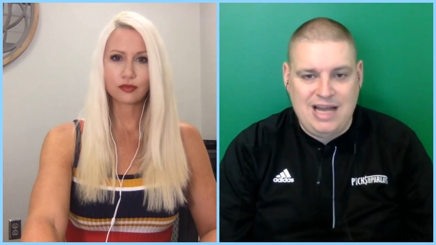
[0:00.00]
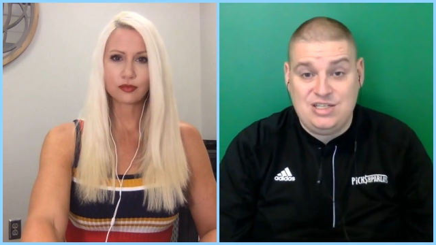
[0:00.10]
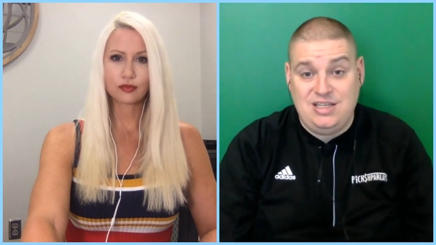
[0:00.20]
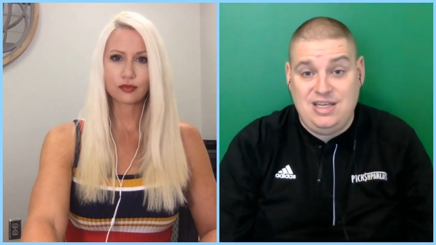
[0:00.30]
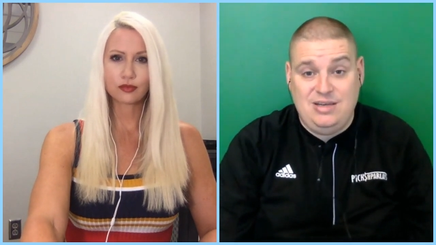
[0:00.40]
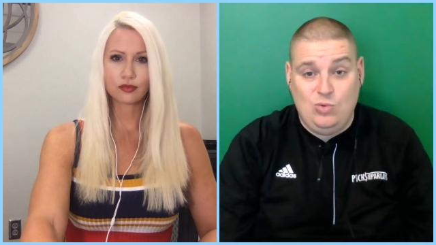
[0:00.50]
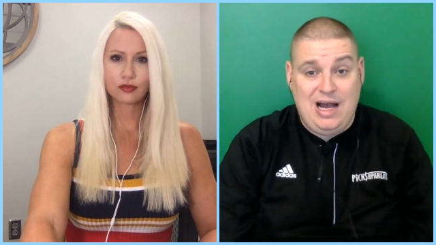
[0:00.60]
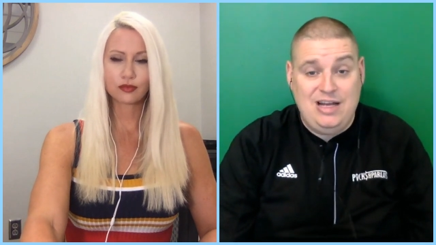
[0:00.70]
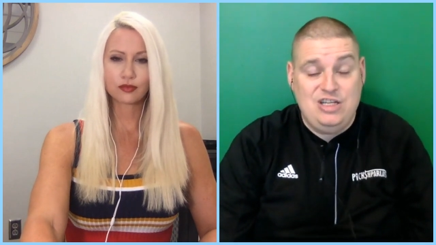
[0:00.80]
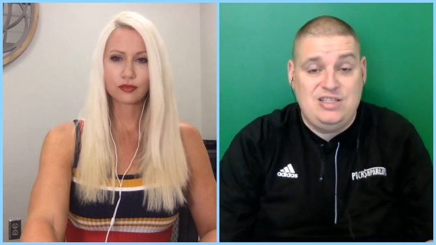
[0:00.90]
Speaker 1: I just think
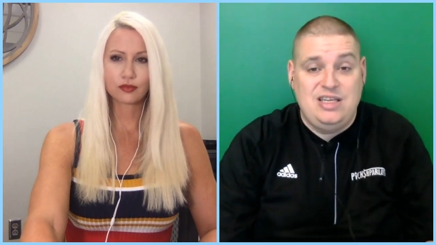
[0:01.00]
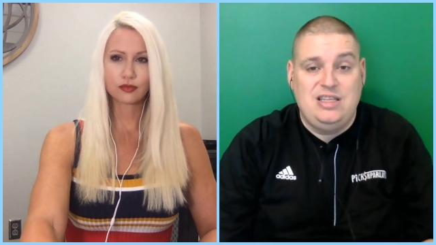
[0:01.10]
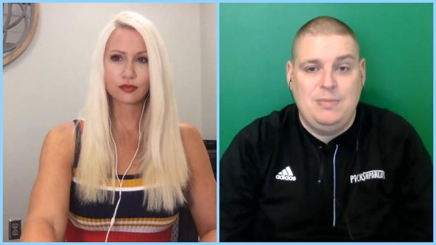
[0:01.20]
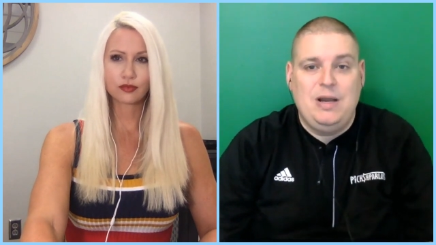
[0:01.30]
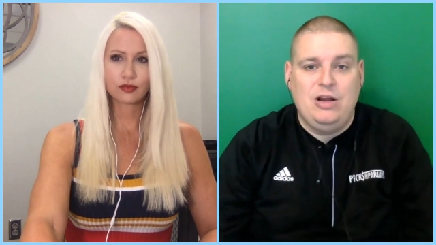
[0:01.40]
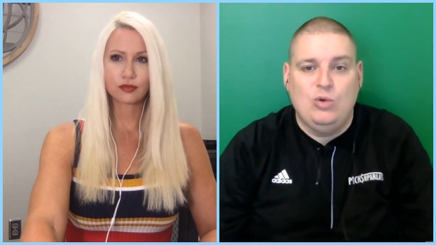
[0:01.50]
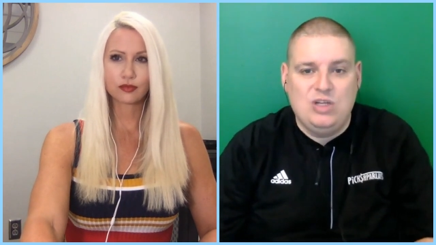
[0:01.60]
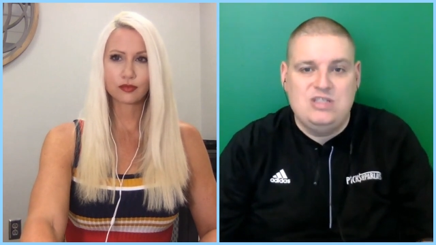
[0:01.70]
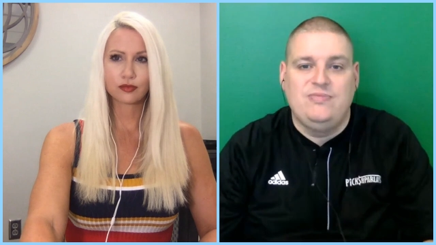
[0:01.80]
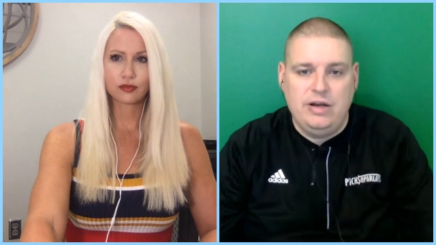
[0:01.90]
I just think the American
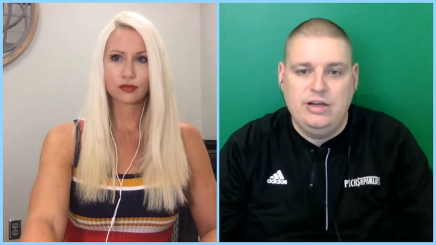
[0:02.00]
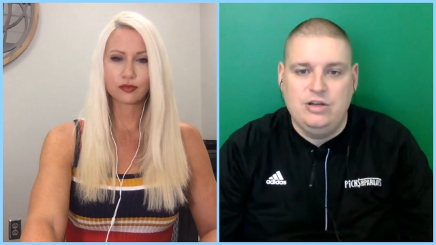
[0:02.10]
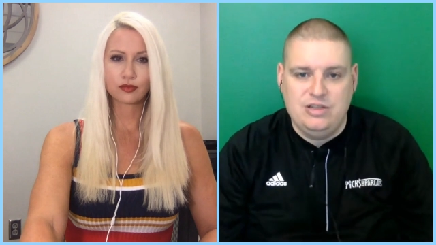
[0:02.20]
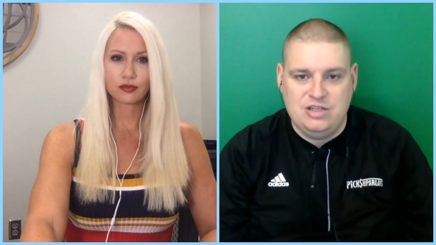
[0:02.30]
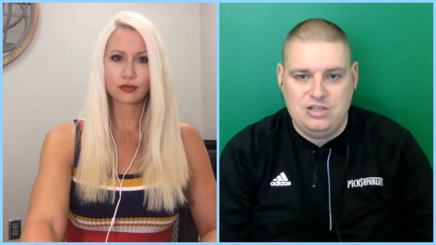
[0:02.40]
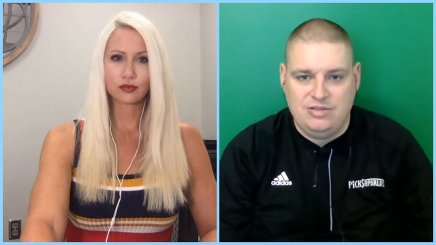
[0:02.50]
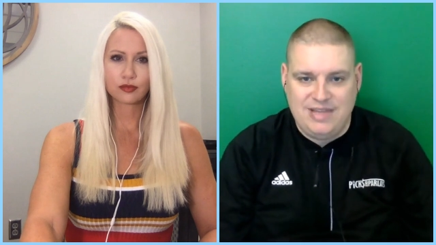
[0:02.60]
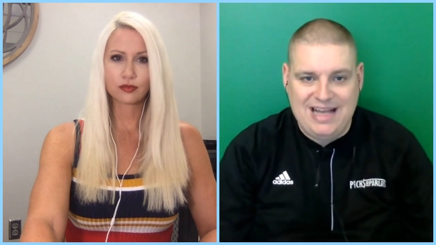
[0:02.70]
wasn't very good this year.